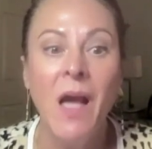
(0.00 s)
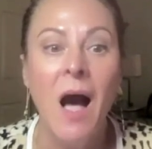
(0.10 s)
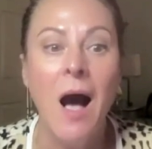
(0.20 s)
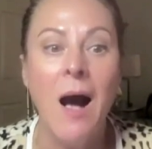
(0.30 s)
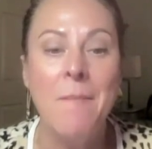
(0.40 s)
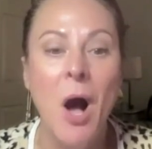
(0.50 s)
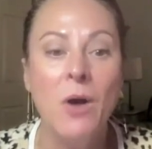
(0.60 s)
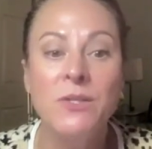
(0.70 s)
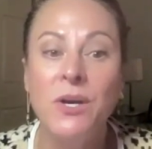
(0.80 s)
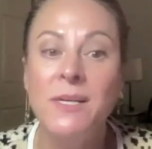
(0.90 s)

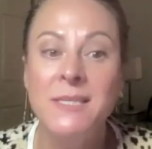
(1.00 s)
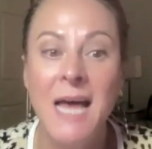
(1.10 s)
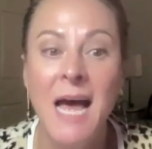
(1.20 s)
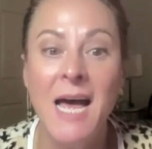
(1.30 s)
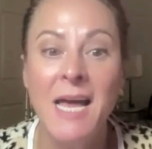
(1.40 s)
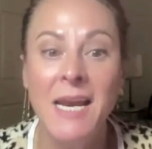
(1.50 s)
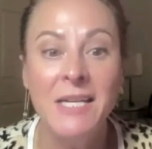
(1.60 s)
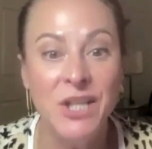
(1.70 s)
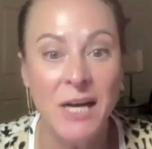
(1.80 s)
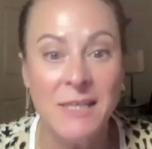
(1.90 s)
Ozone is then
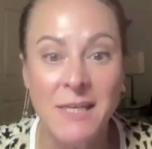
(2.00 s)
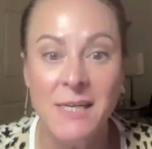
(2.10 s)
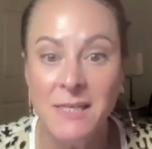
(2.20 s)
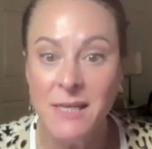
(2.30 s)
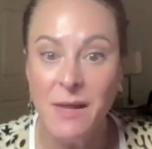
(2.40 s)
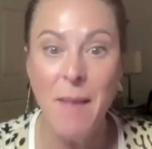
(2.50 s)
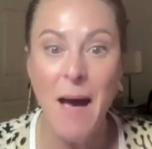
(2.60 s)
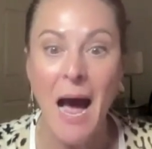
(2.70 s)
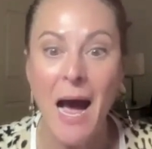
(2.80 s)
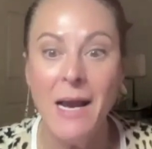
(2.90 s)
injected into the
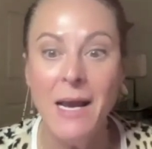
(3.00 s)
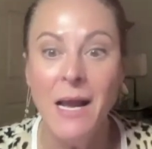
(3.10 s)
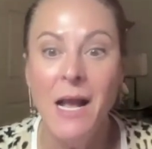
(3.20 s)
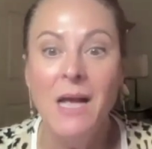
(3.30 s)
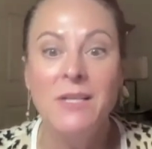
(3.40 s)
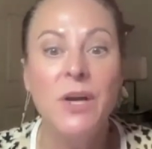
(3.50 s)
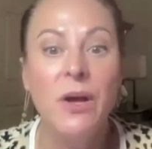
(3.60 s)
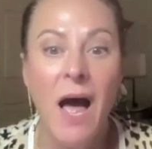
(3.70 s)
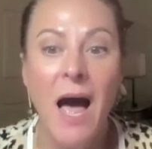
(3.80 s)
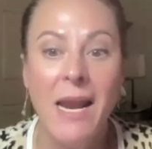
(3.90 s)
bag so
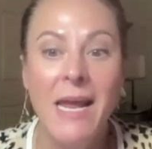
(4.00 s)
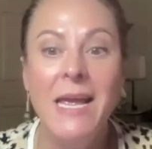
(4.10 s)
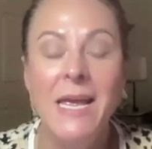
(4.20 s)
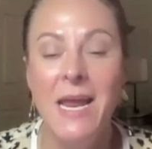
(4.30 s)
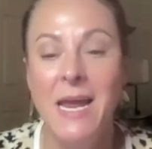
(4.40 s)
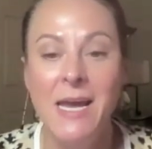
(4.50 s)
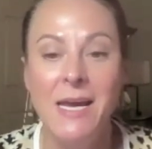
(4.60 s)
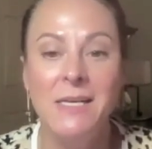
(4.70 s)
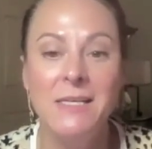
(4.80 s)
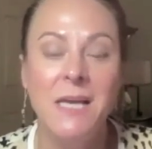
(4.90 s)
that it
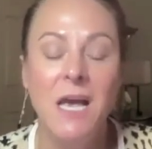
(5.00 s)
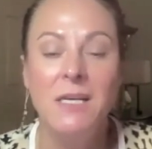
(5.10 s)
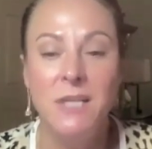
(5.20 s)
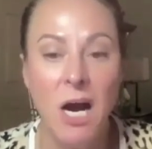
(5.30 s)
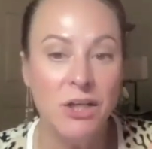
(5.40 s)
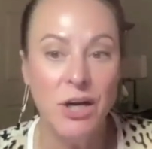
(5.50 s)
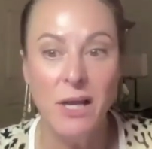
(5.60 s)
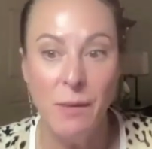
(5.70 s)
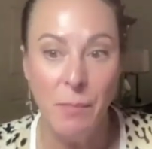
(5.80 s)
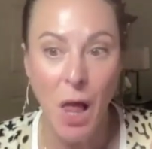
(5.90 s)
is
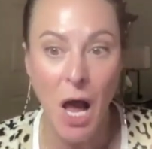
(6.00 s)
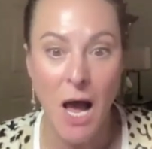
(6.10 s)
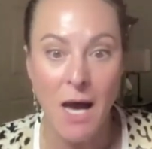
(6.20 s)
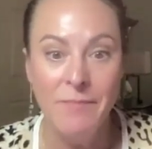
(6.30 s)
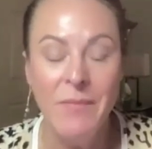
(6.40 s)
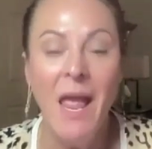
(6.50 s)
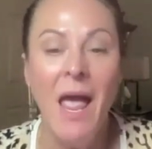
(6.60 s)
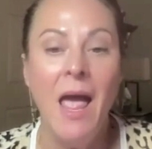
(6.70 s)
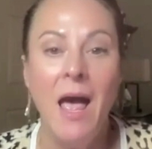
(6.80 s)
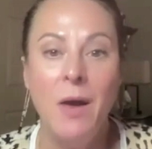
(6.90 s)
touching the blood.
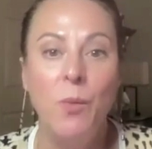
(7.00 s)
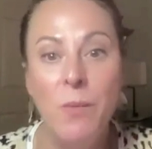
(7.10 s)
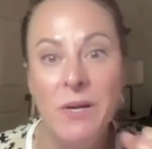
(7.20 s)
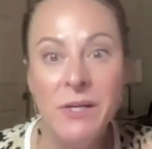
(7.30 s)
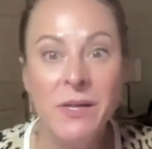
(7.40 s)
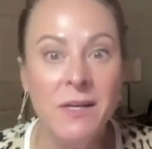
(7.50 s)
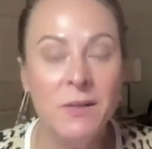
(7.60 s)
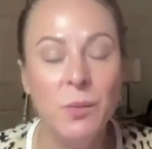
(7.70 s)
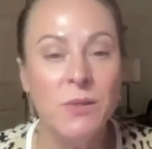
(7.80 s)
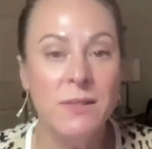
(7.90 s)
And when we do
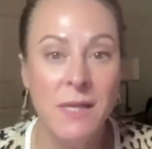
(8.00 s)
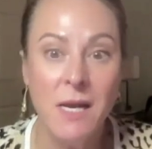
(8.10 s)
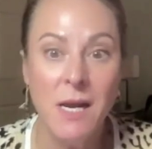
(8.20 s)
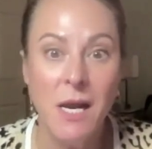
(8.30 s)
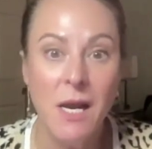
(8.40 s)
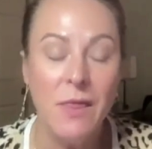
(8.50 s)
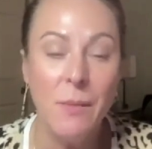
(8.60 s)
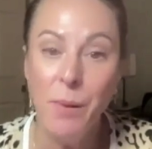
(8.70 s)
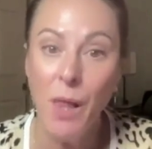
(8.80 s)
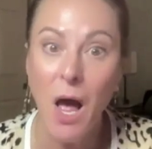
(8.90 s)
this, we'll see the
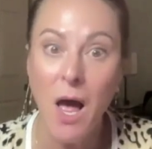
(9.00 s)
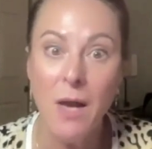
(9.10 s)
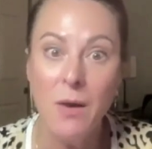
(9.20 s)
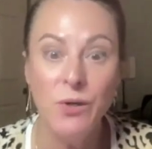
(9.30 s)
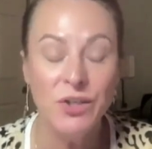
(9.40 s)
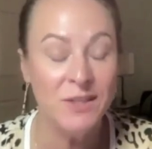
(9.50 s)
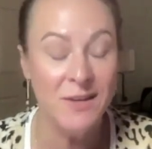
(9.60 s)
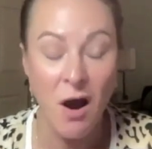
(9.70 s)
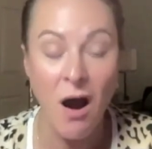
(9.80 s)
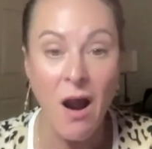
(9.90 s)
blood, which is
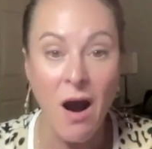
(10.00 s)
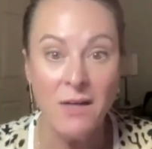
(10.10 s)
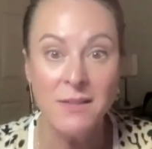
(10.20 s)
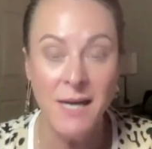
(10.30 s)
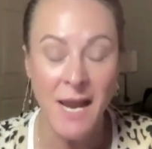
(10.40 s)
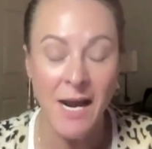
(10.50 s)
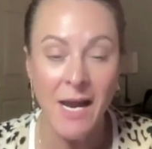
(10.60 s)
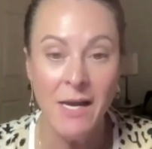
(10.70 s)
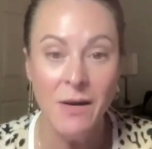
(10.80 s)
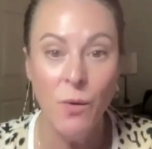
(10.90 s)
not
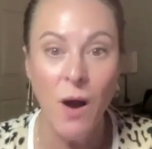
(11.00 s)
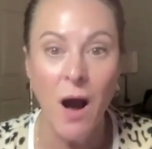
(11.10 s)
oxygenated.